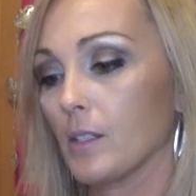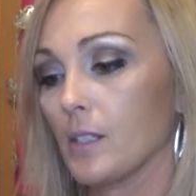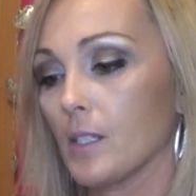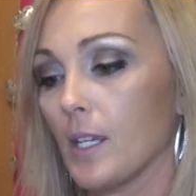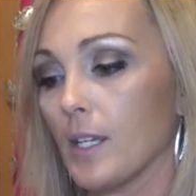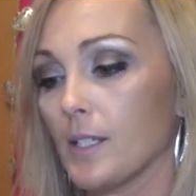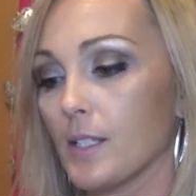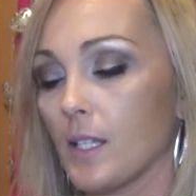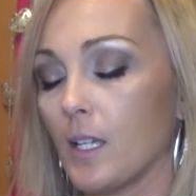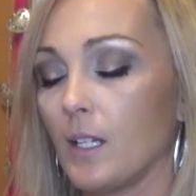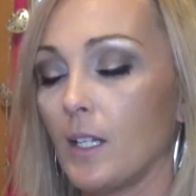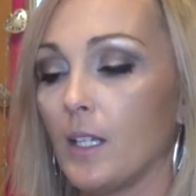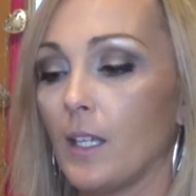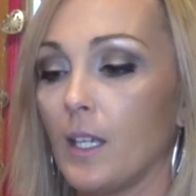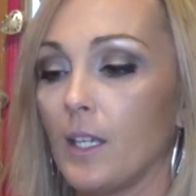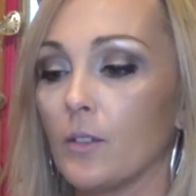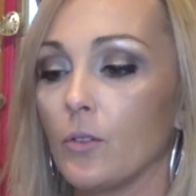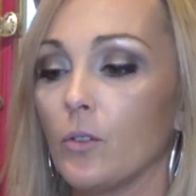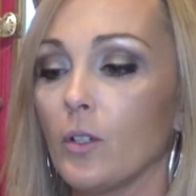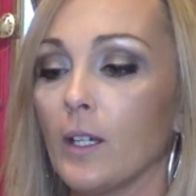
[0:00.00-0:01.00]
Tuscany
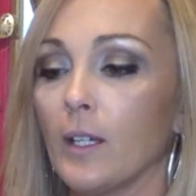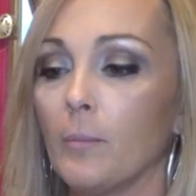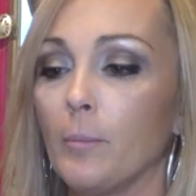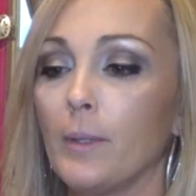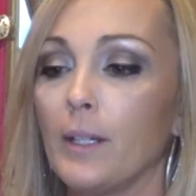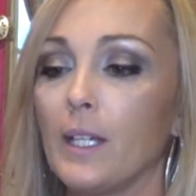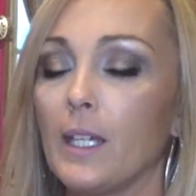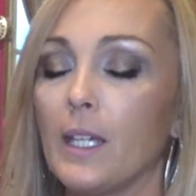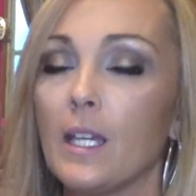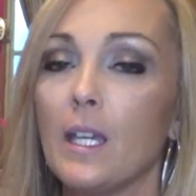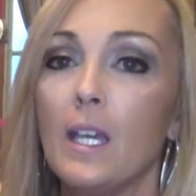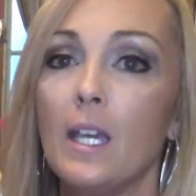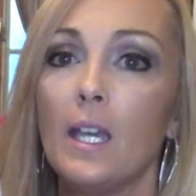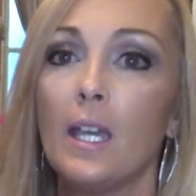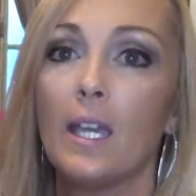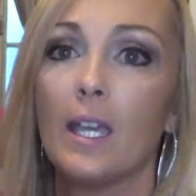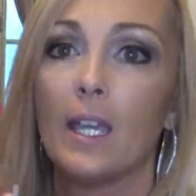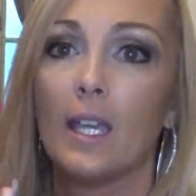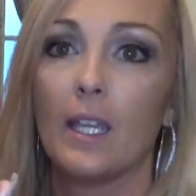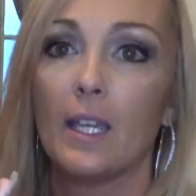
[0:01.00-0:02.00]
Candle Company,
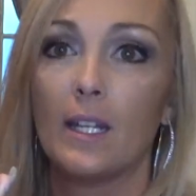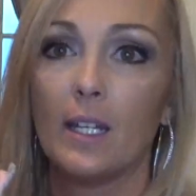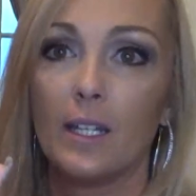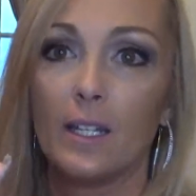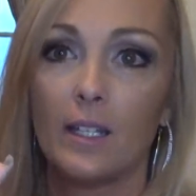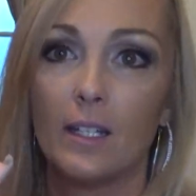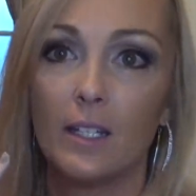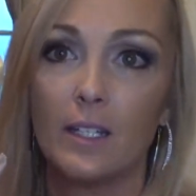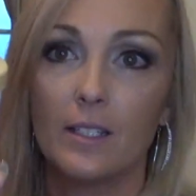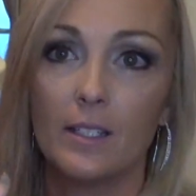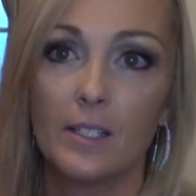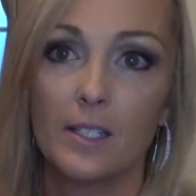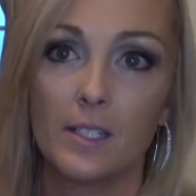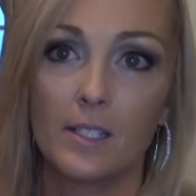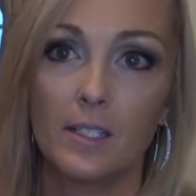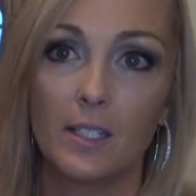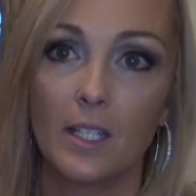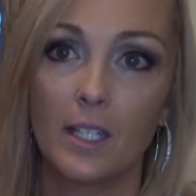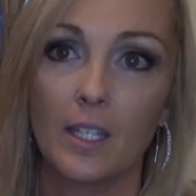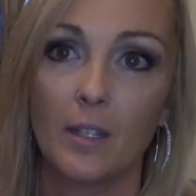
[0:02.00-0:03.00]
and it is
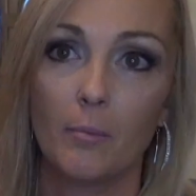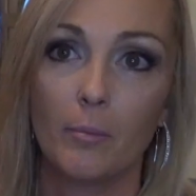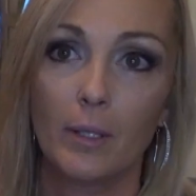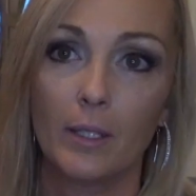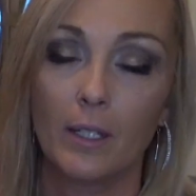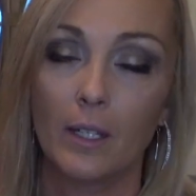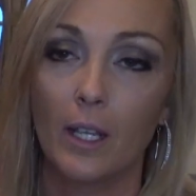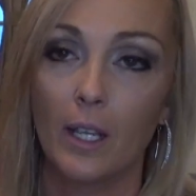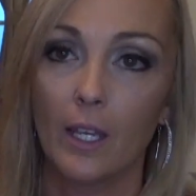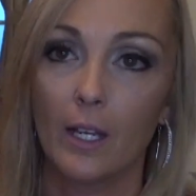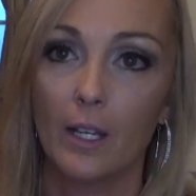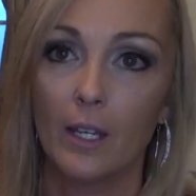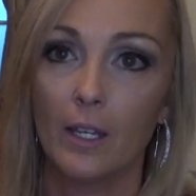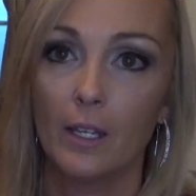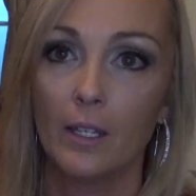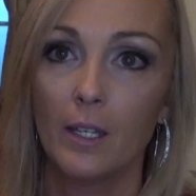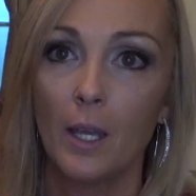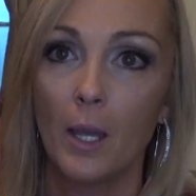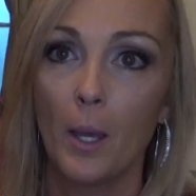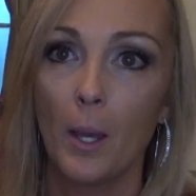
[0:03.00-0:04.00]
the
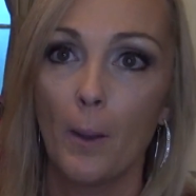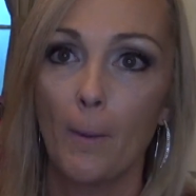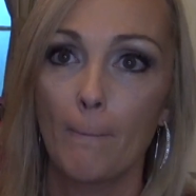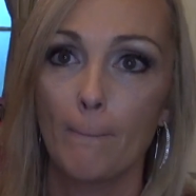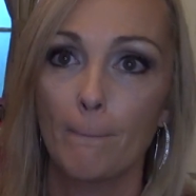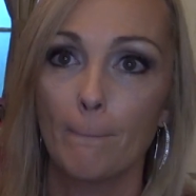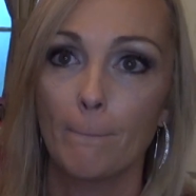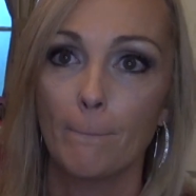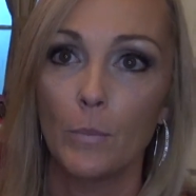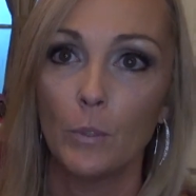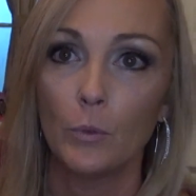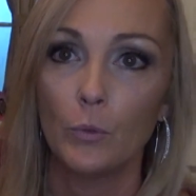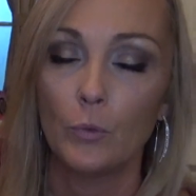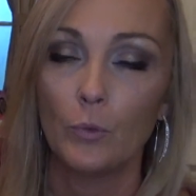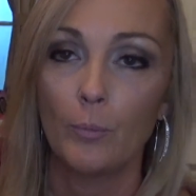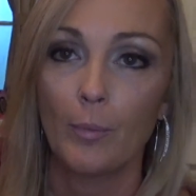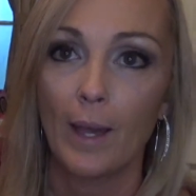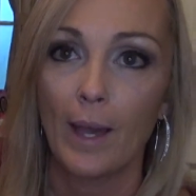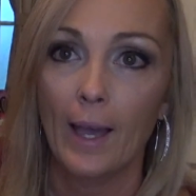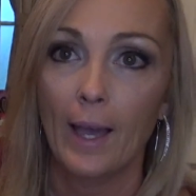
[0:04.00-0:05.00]
banana moon
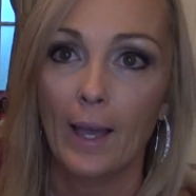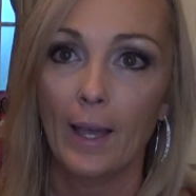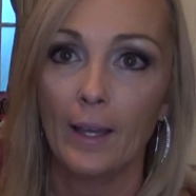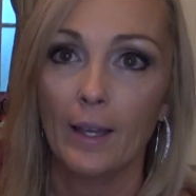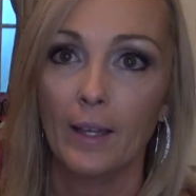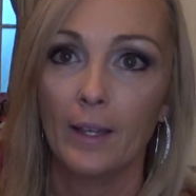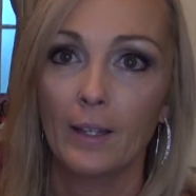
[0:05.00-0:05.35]
pie.